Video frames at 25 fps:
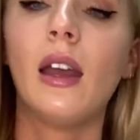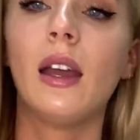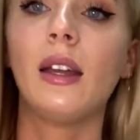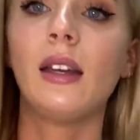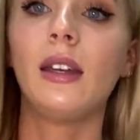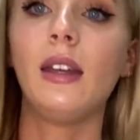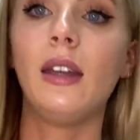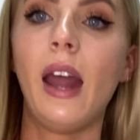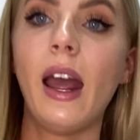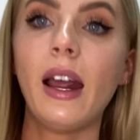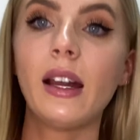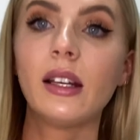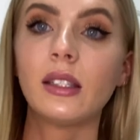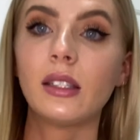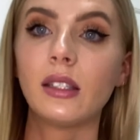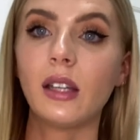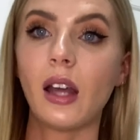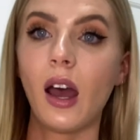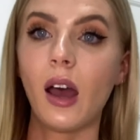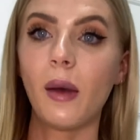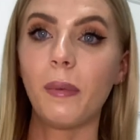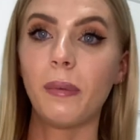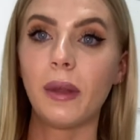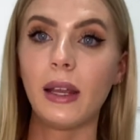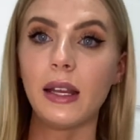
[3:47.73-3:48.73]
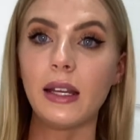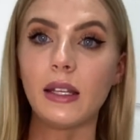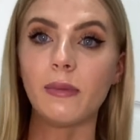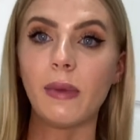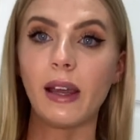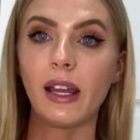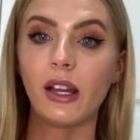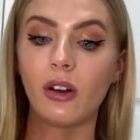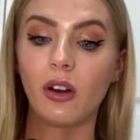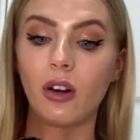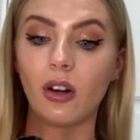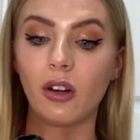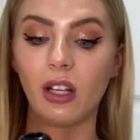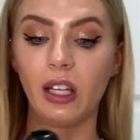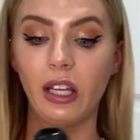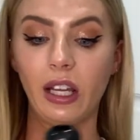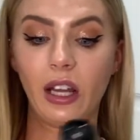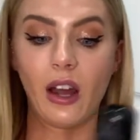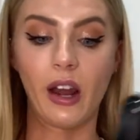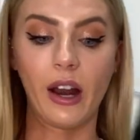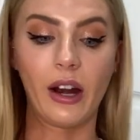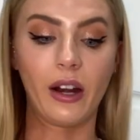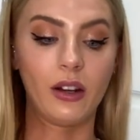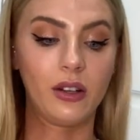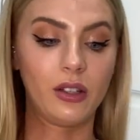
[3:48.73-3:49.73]
Next up is my curling
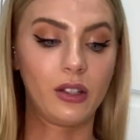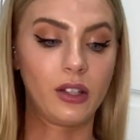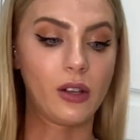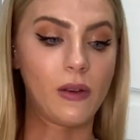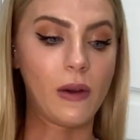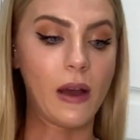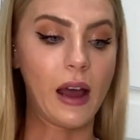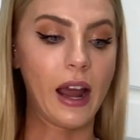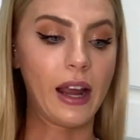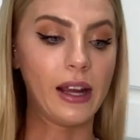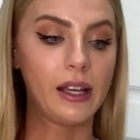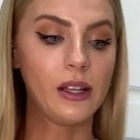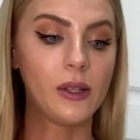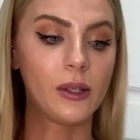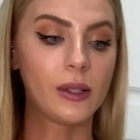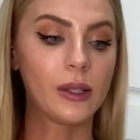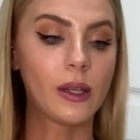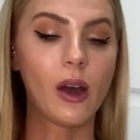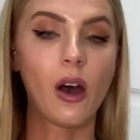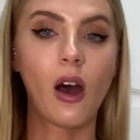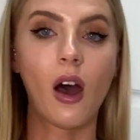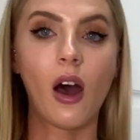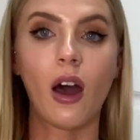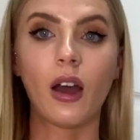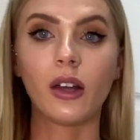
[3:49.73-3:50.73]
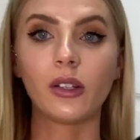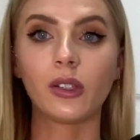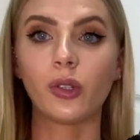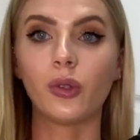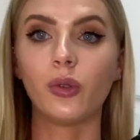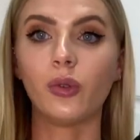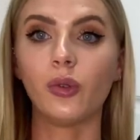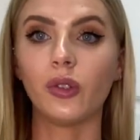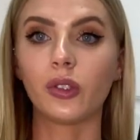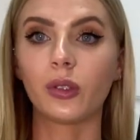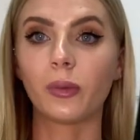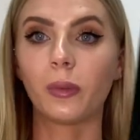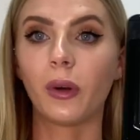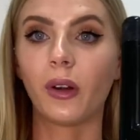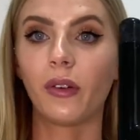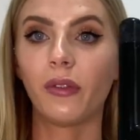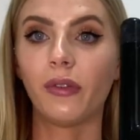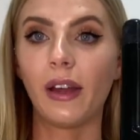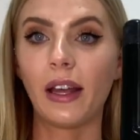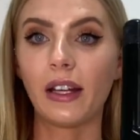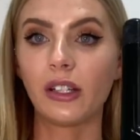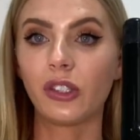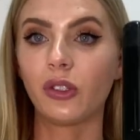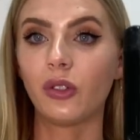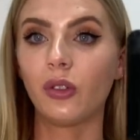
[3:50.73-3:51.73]
iron. So I use the Hot Tools
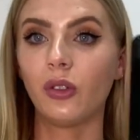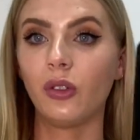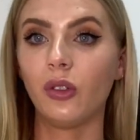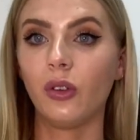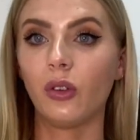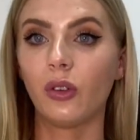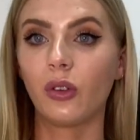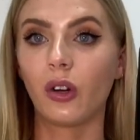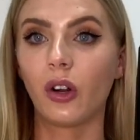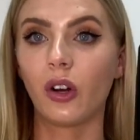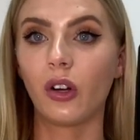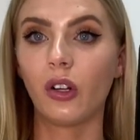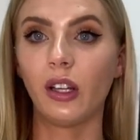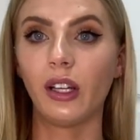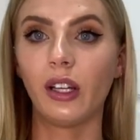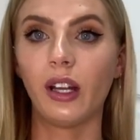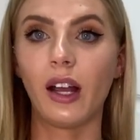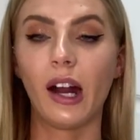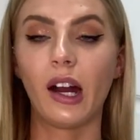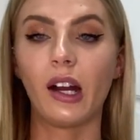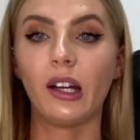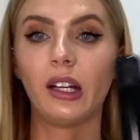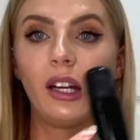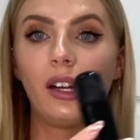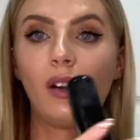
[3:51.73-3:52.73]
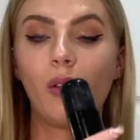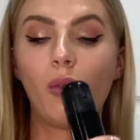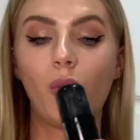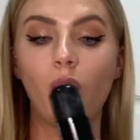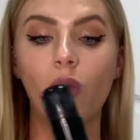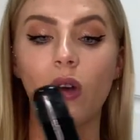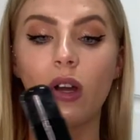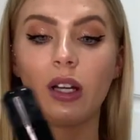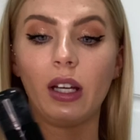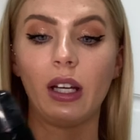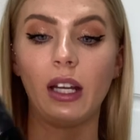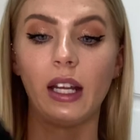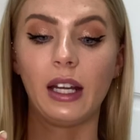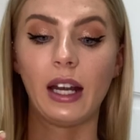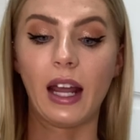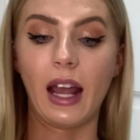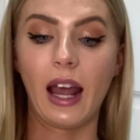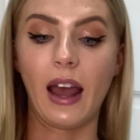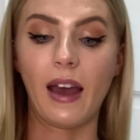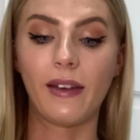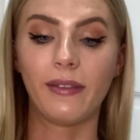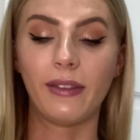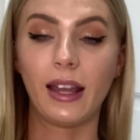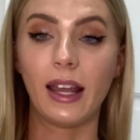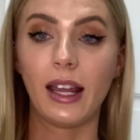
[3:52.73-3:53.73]
professional curling iron in a one and a
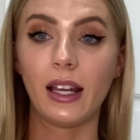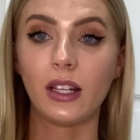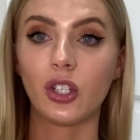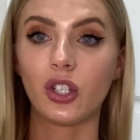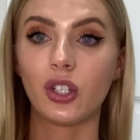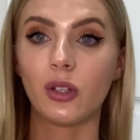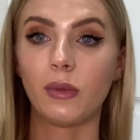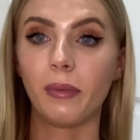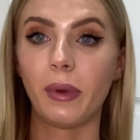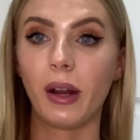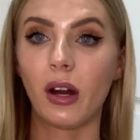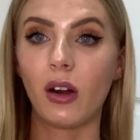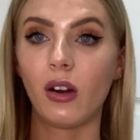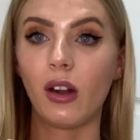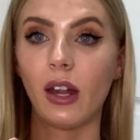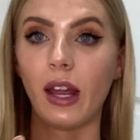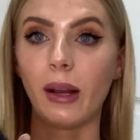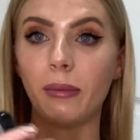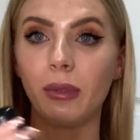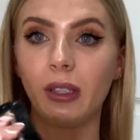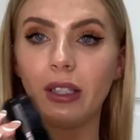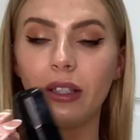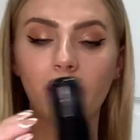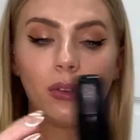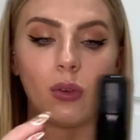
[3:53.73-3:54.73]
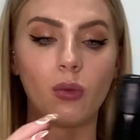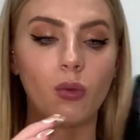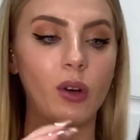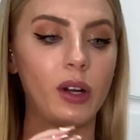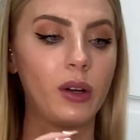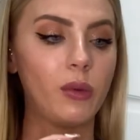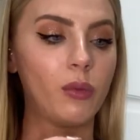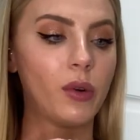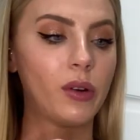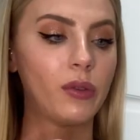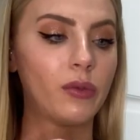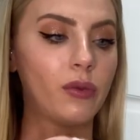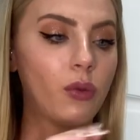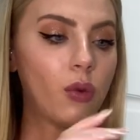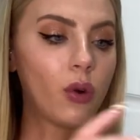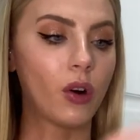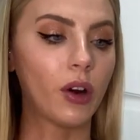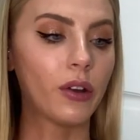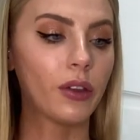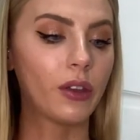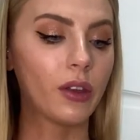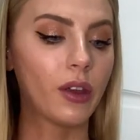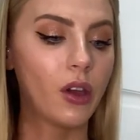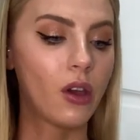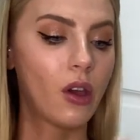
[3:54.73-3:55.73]
half inch barrel, I believe, or one and one
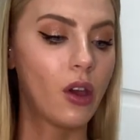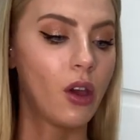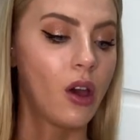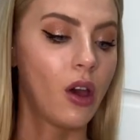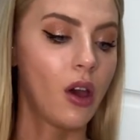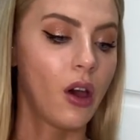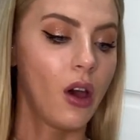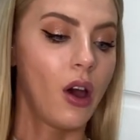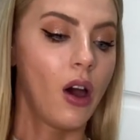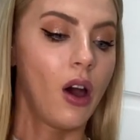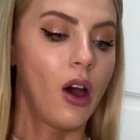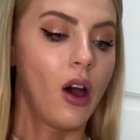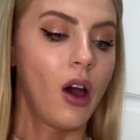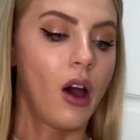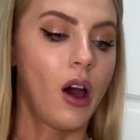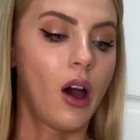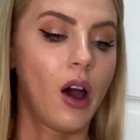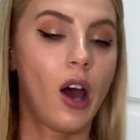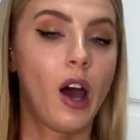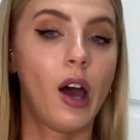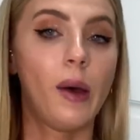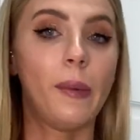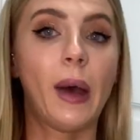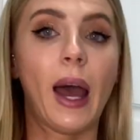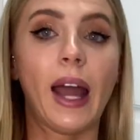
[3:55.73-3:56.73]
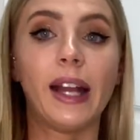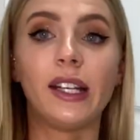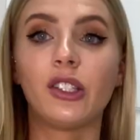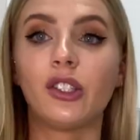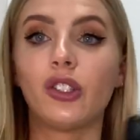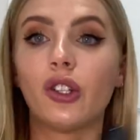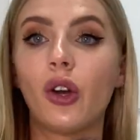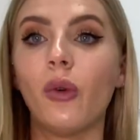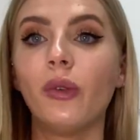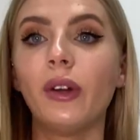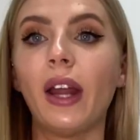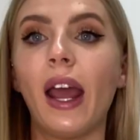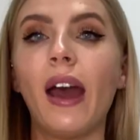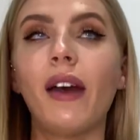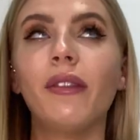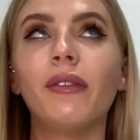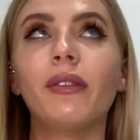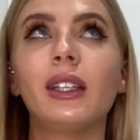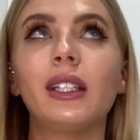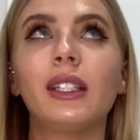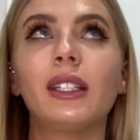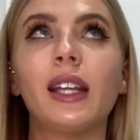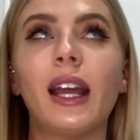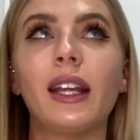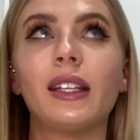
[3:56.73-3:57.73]
fourth. Um, I don't have
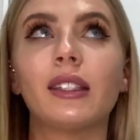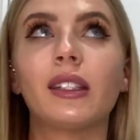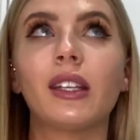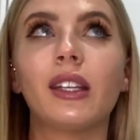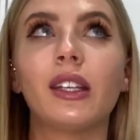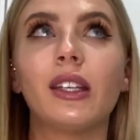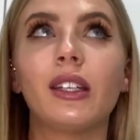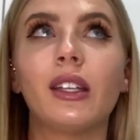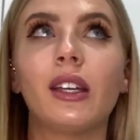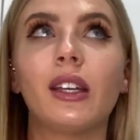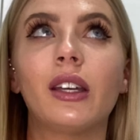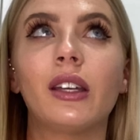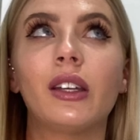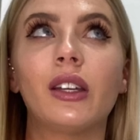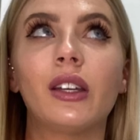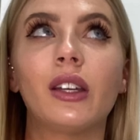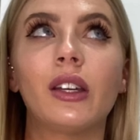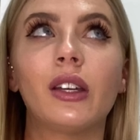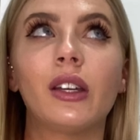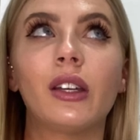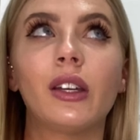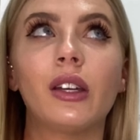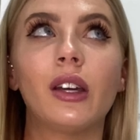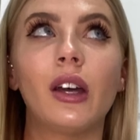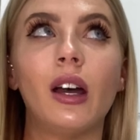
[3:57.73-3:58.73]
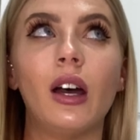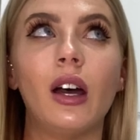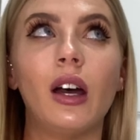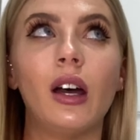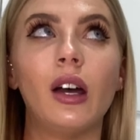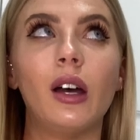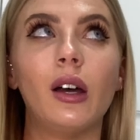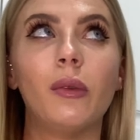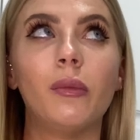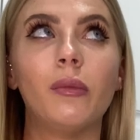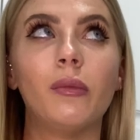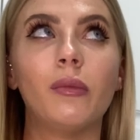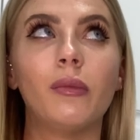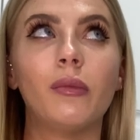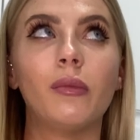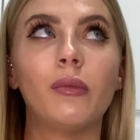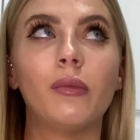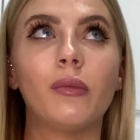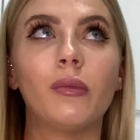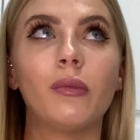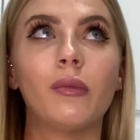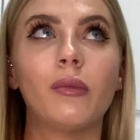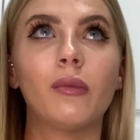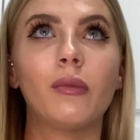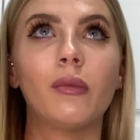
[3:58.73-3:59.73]
the Dyson um,
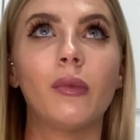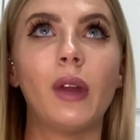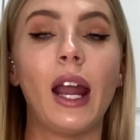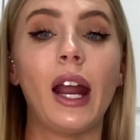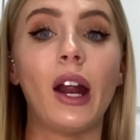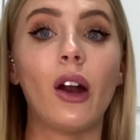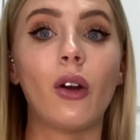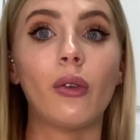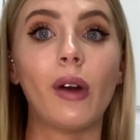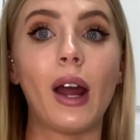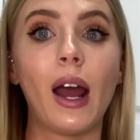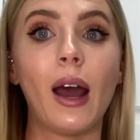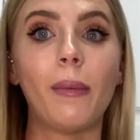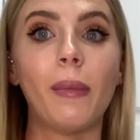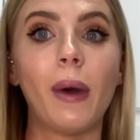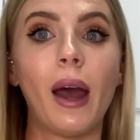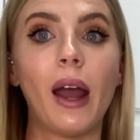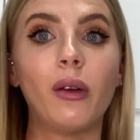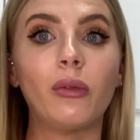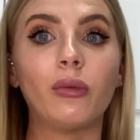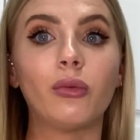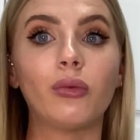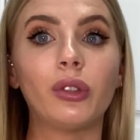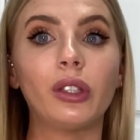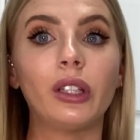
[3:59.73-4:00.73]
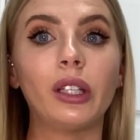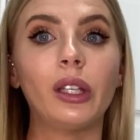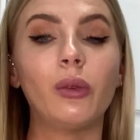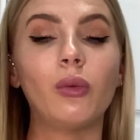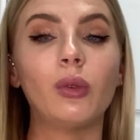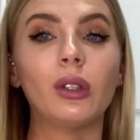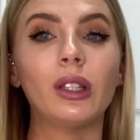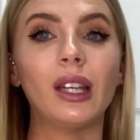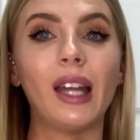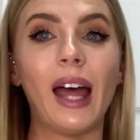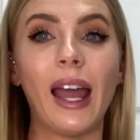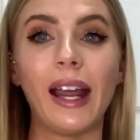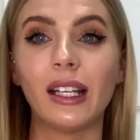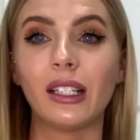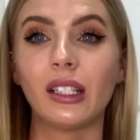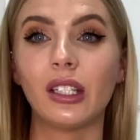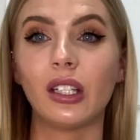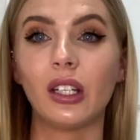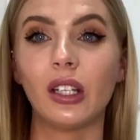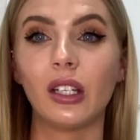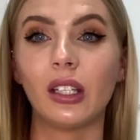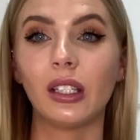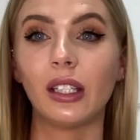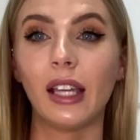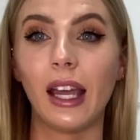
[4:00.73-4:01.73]
Airwrap. I really would like
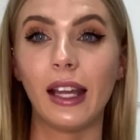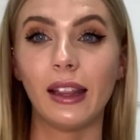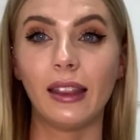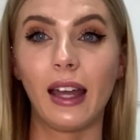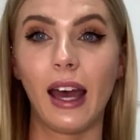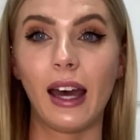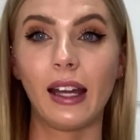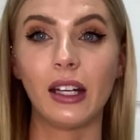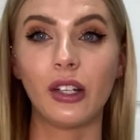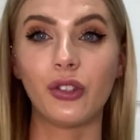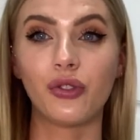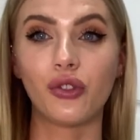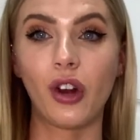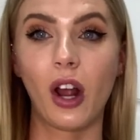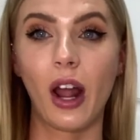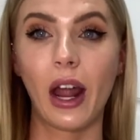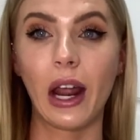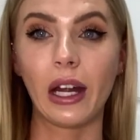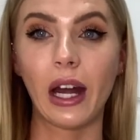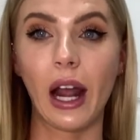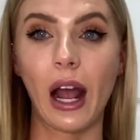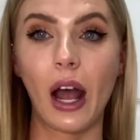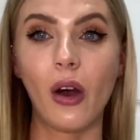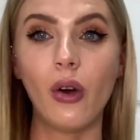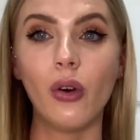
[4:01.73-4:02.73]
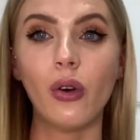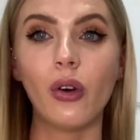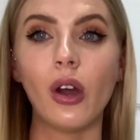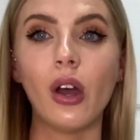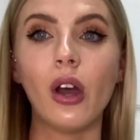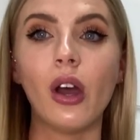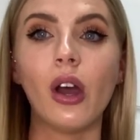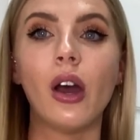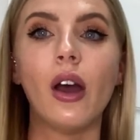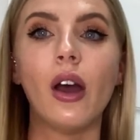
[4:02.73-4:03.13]
to get that and try it out.